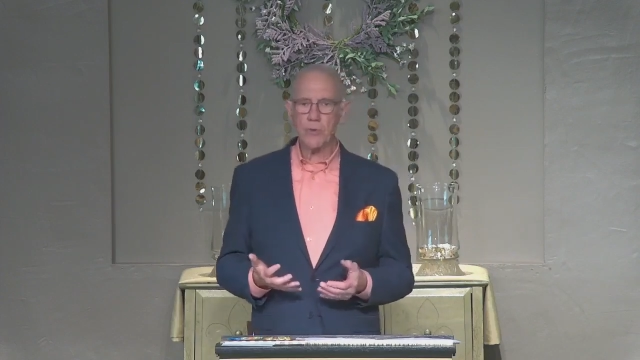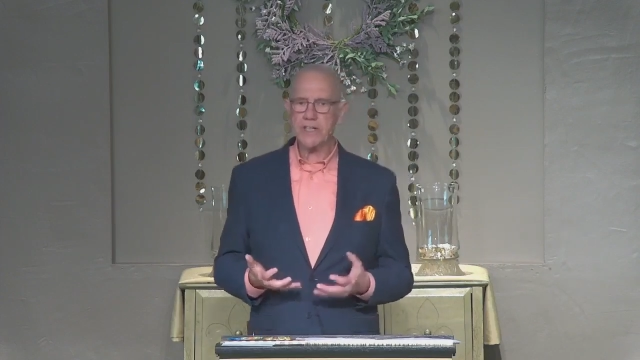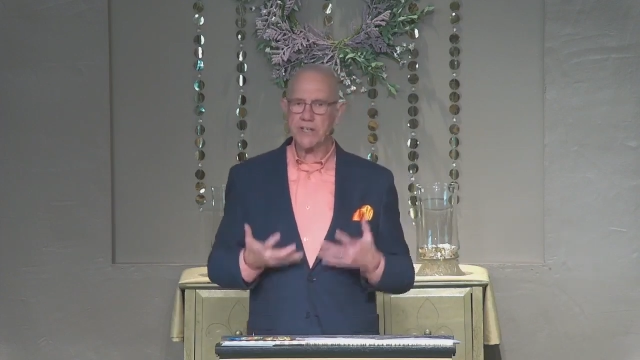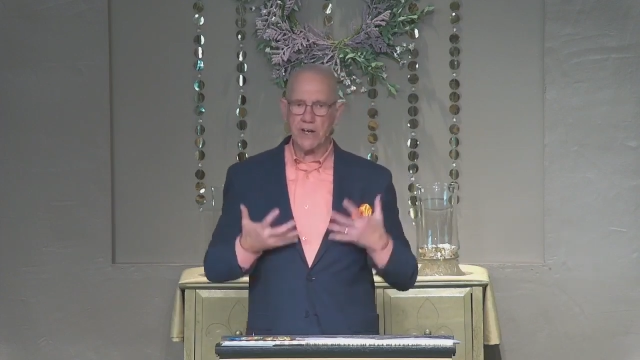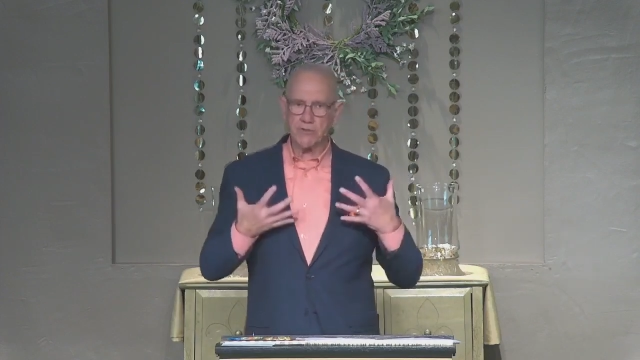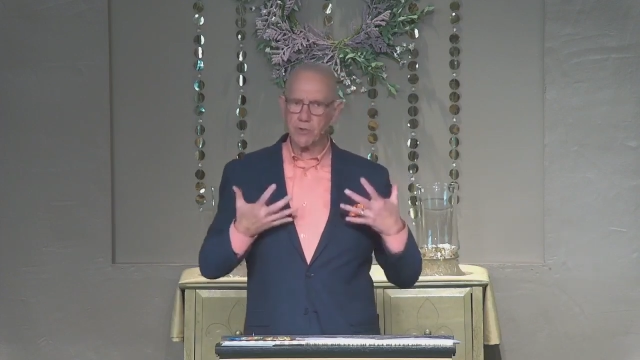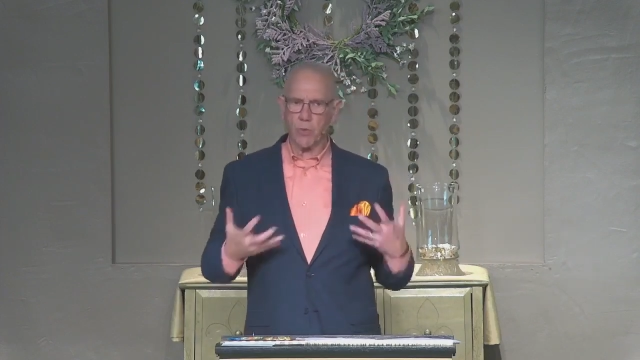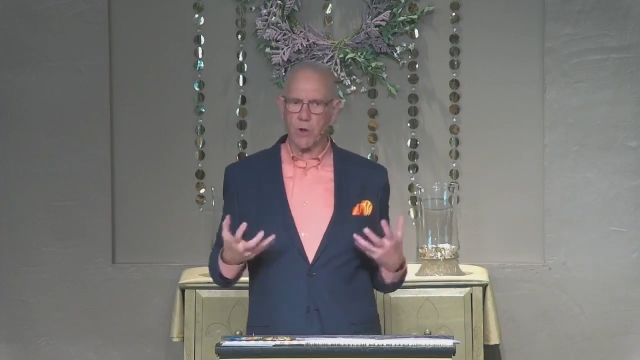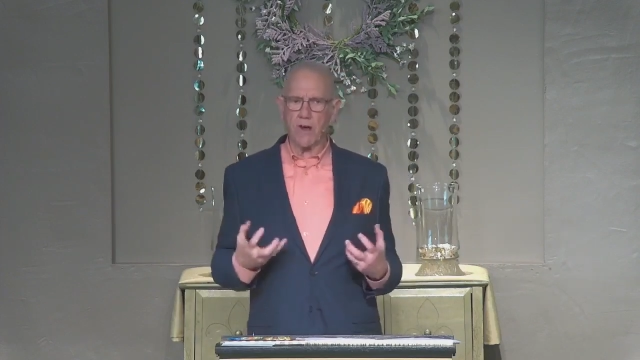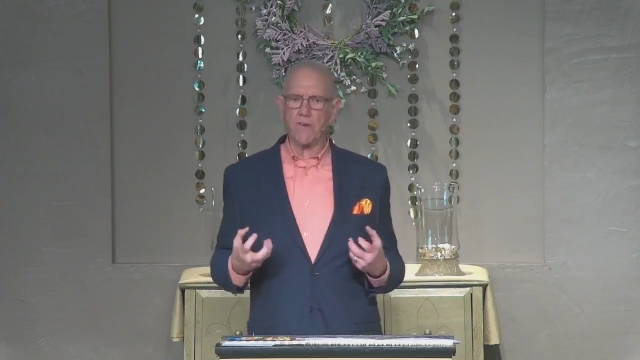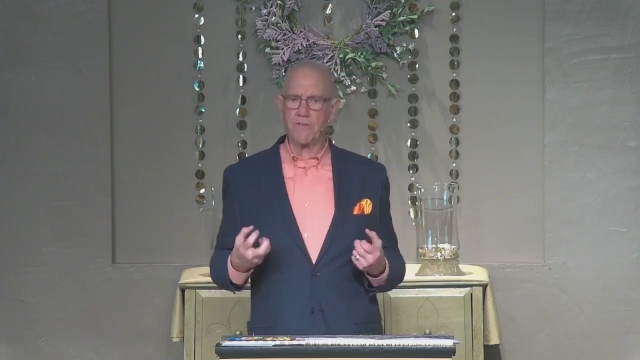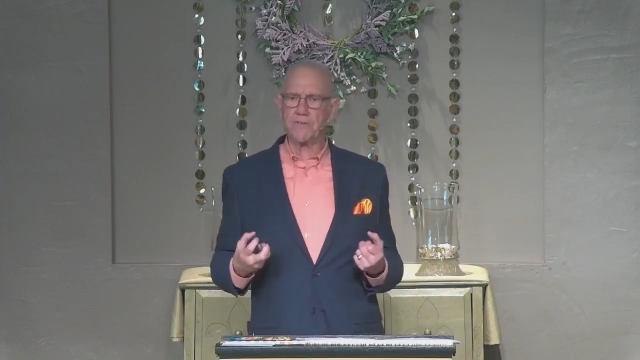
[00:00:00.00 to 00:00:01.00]
We each have
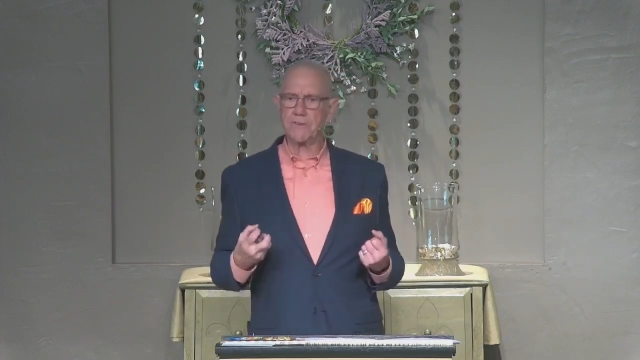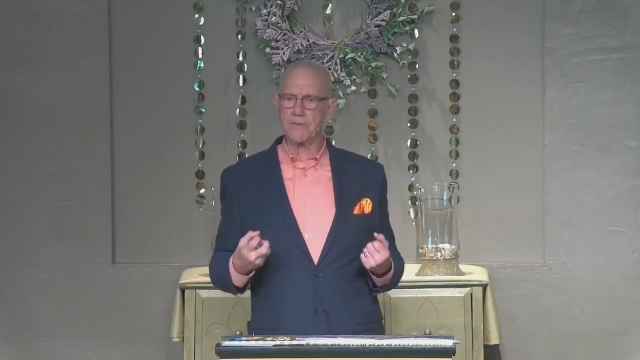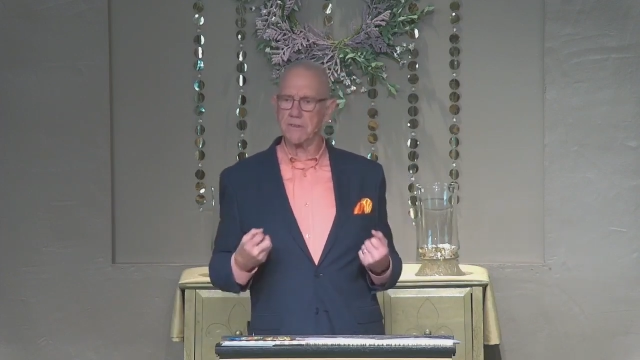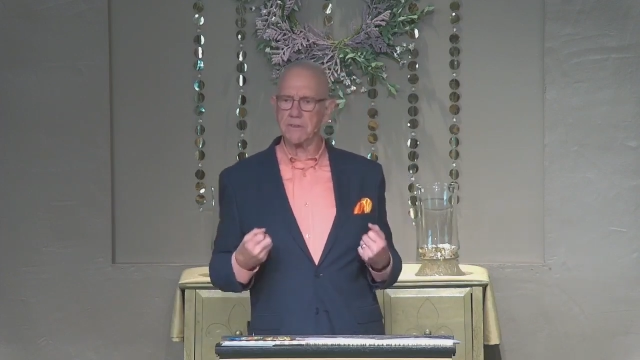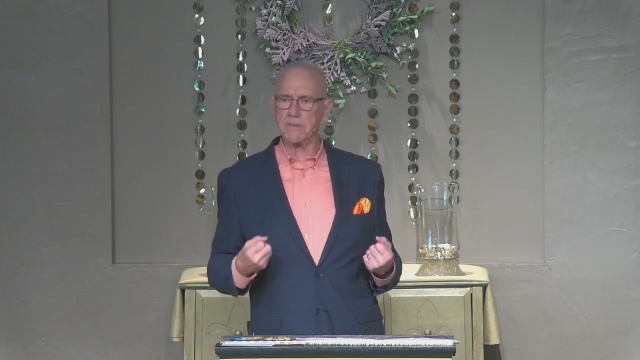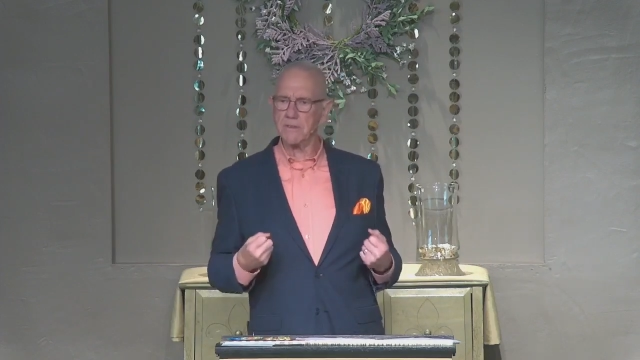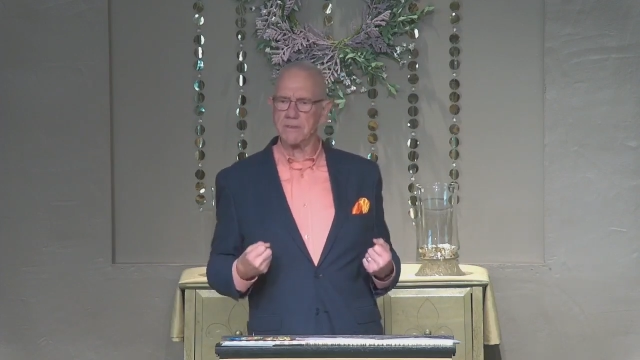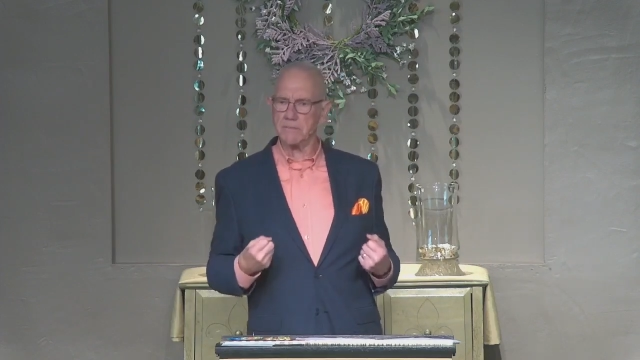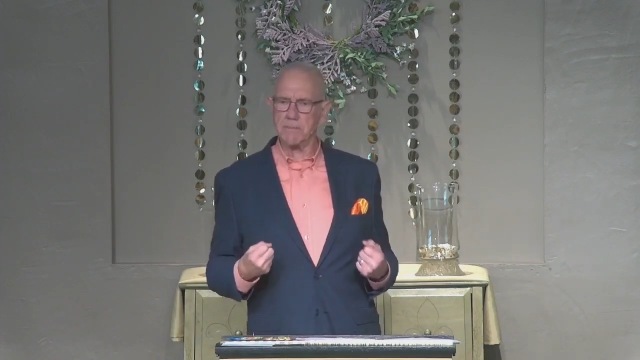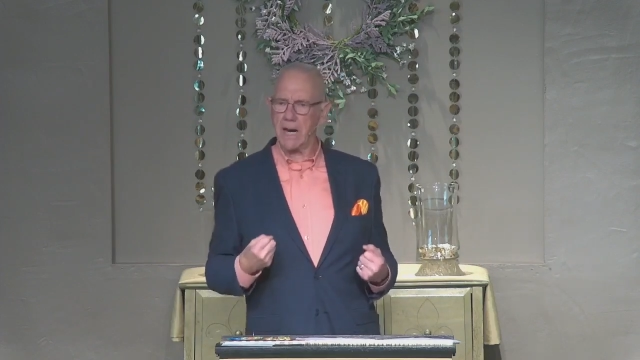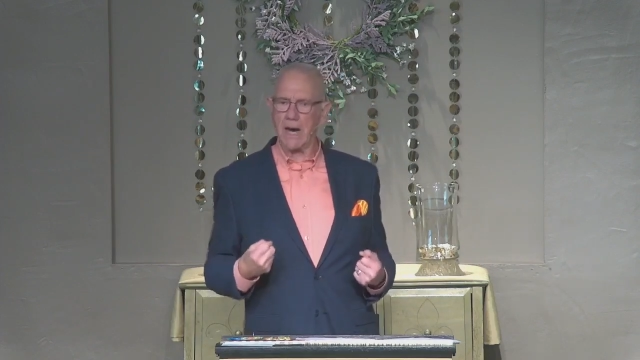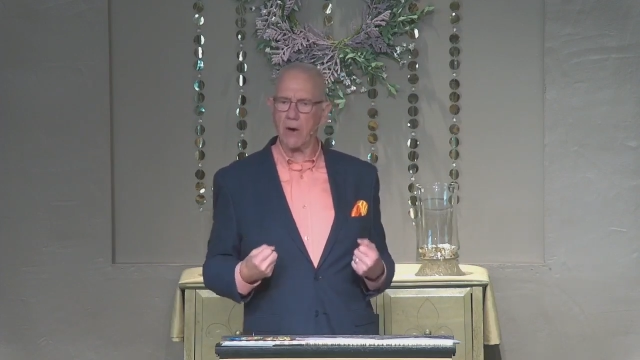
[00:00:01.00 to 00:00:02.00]
12
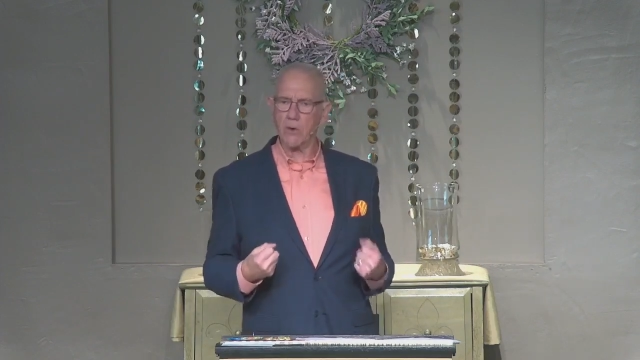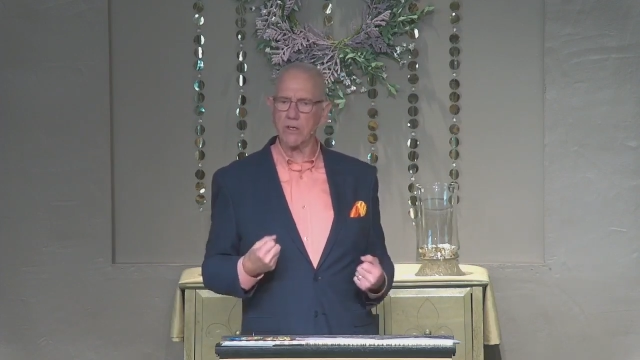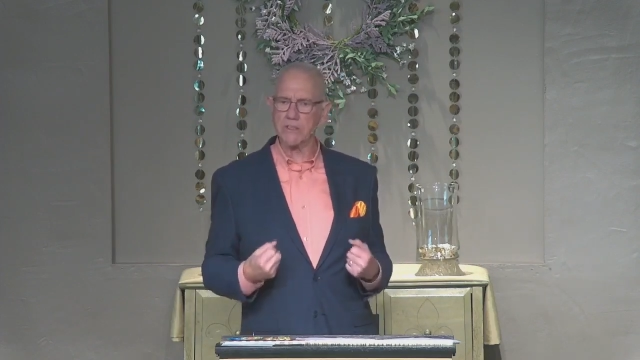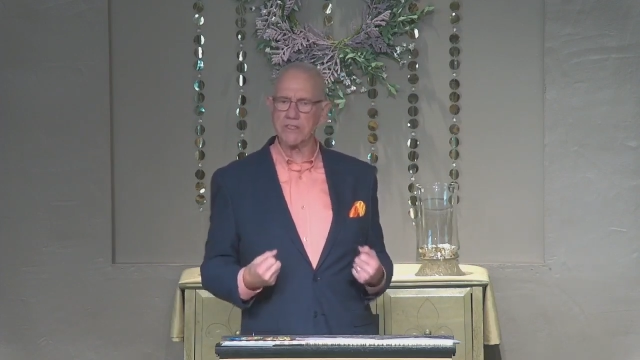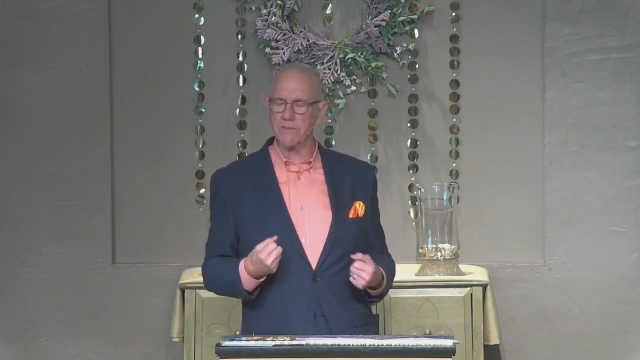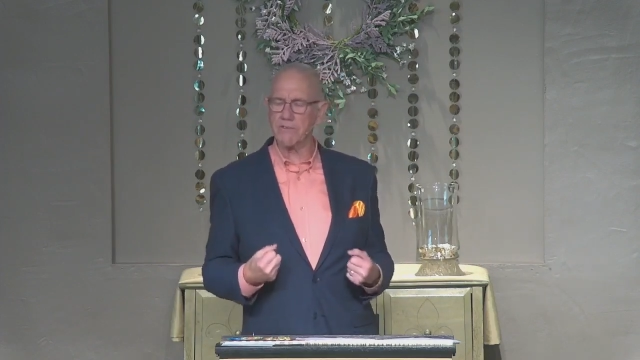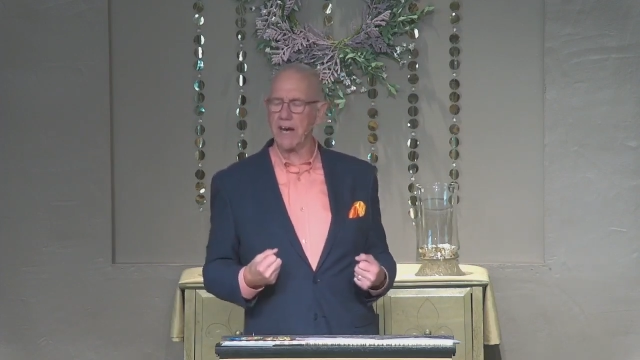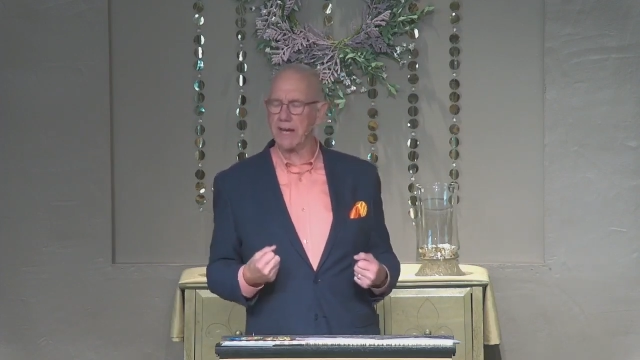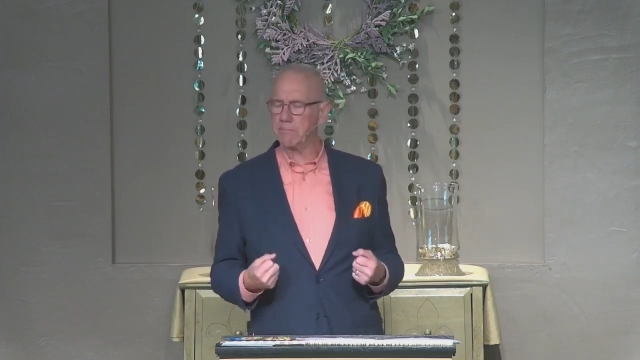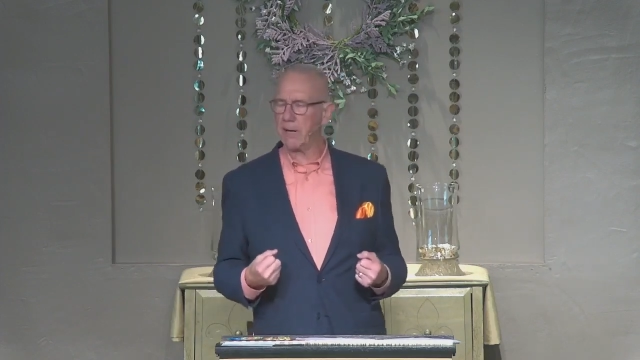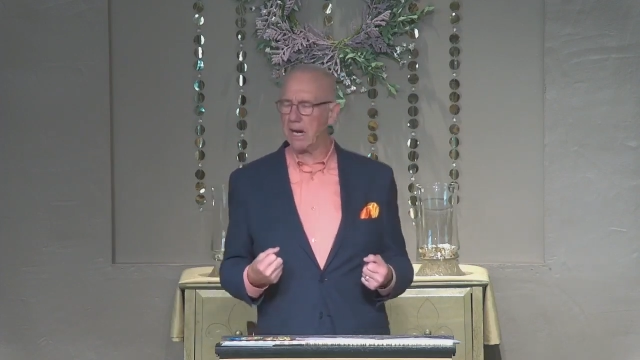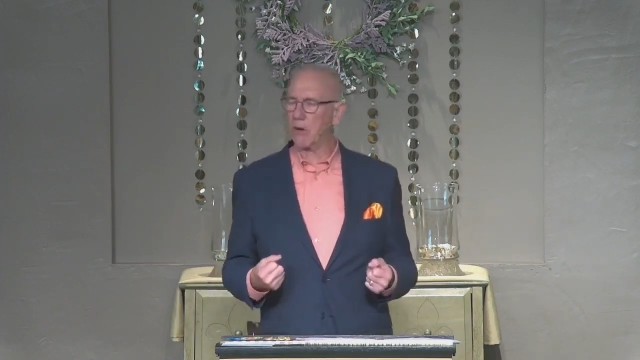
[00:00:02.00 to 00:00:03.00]
powers,
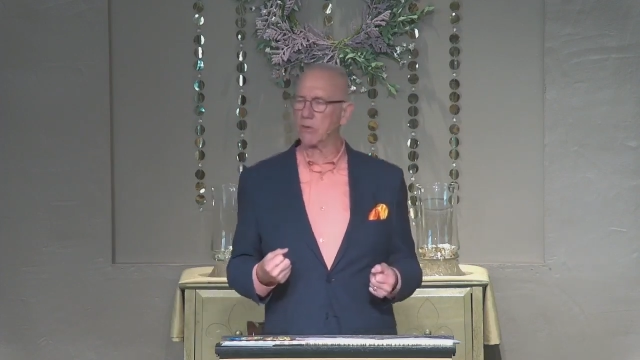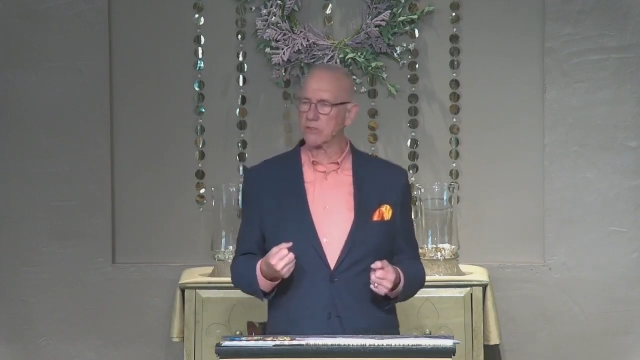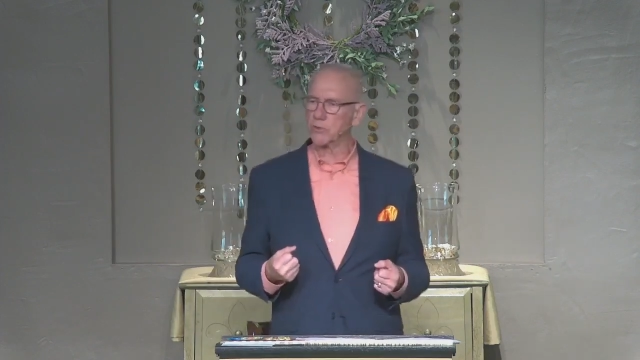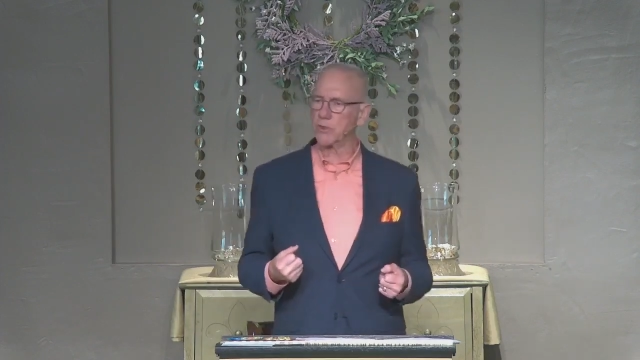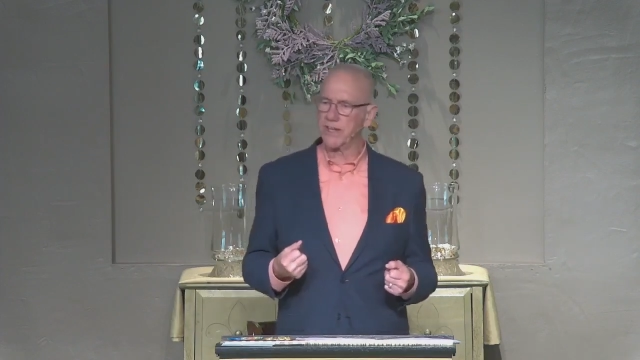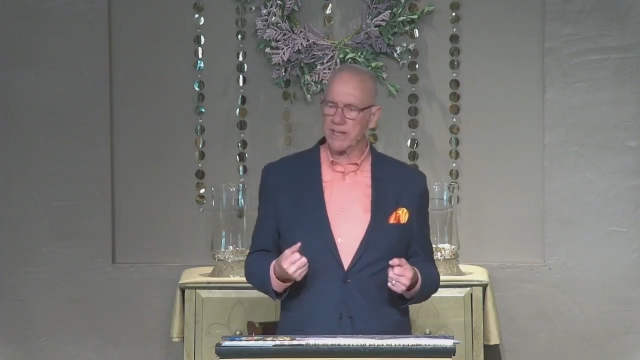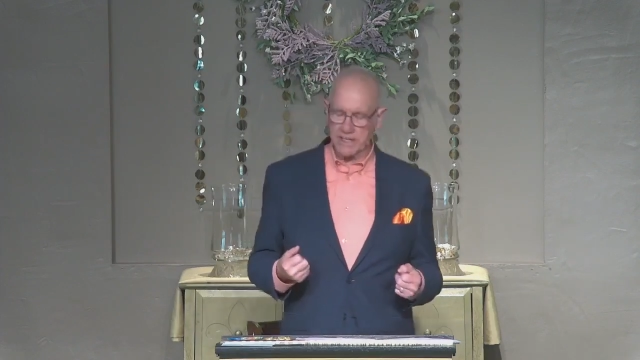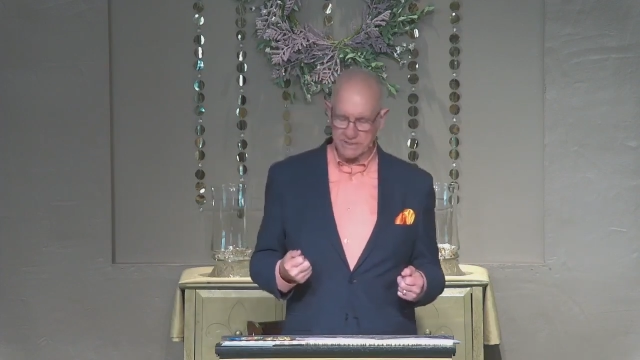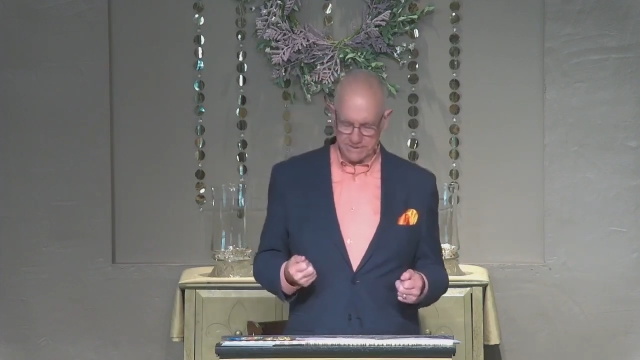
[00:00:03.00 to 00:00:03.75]
divine powers within